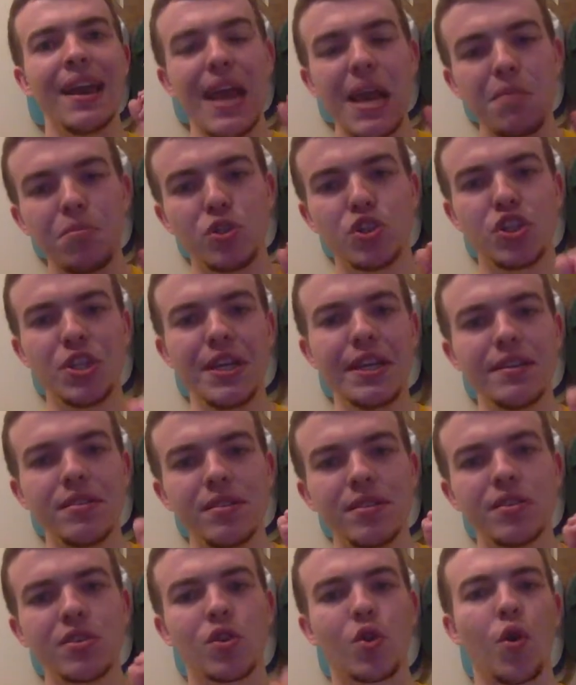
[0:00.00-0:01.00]
named
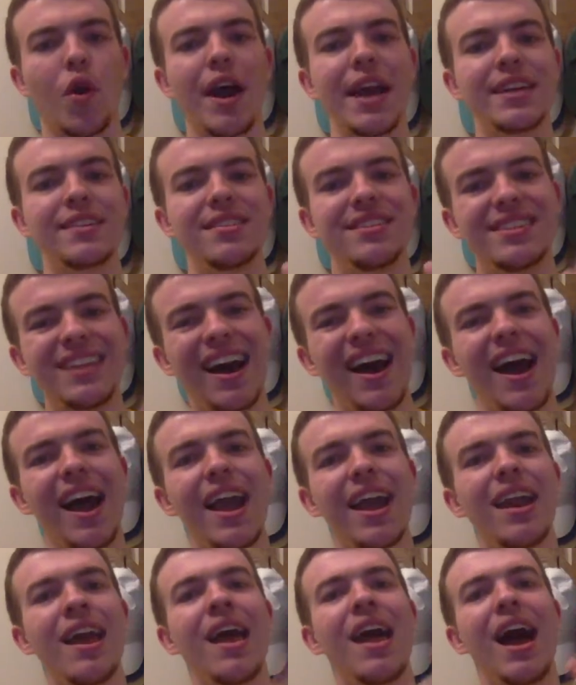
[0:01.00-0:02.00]
Jesus Christ
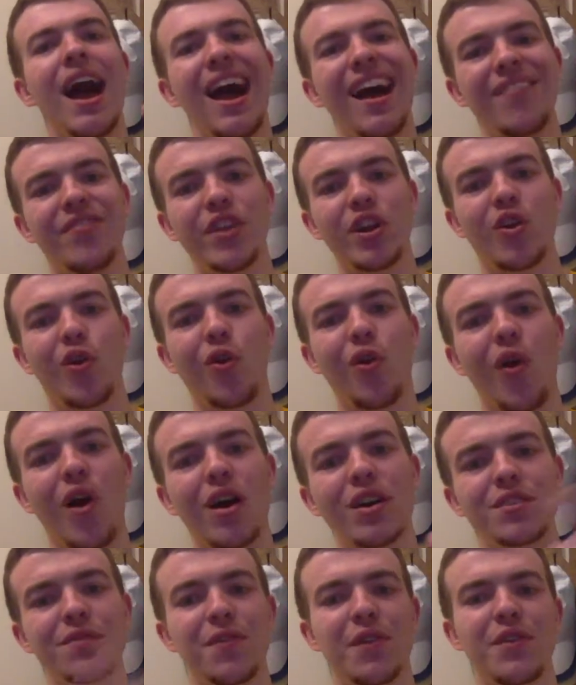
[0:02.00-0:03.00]
died on the
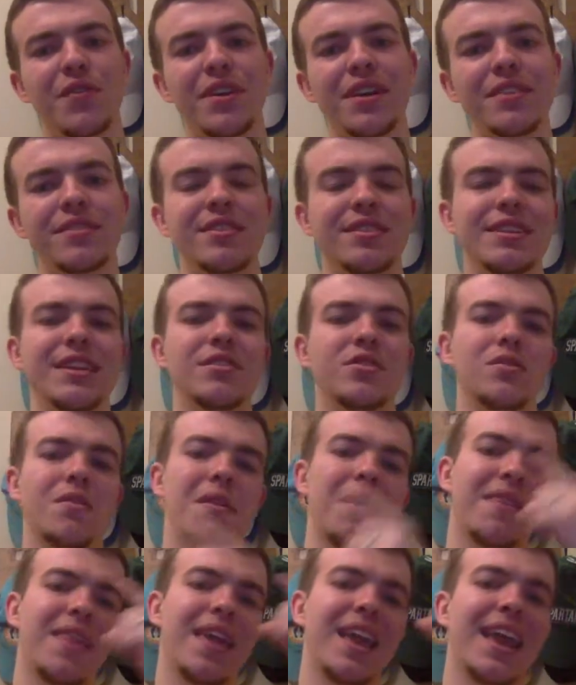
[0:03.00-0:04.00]
cross for their sins so
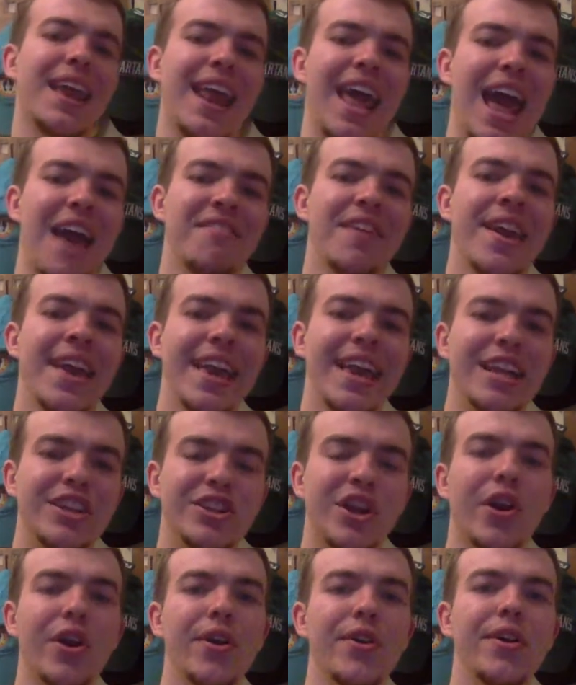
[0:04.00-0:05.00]
that they could have
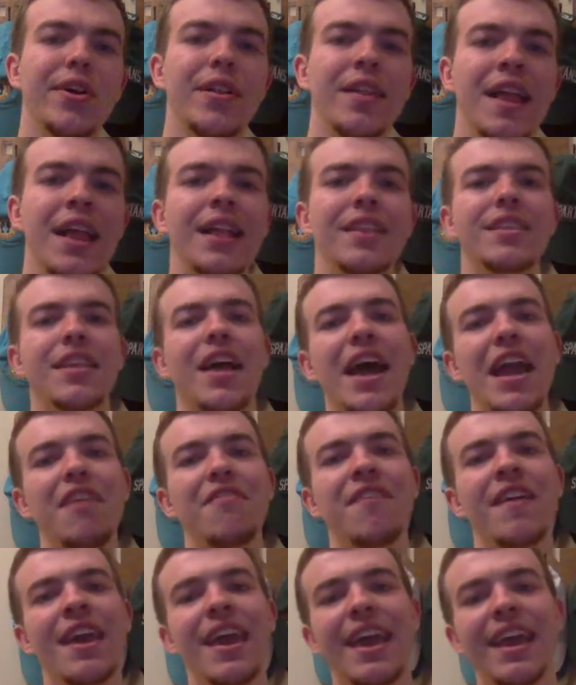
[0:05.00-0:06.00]
eternal
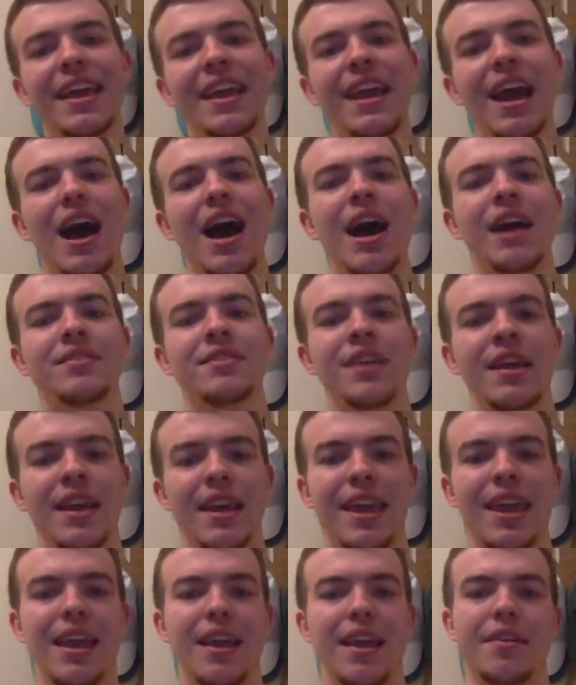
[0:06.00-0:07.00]
life in God's
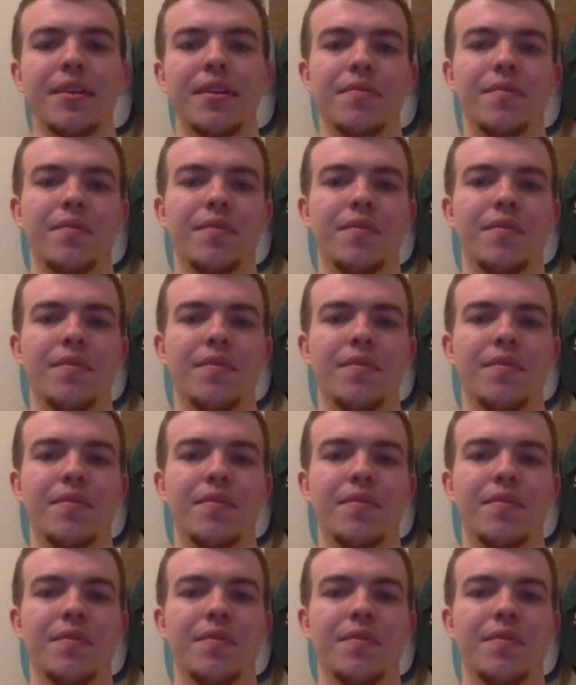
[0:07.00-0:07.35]
kingdom.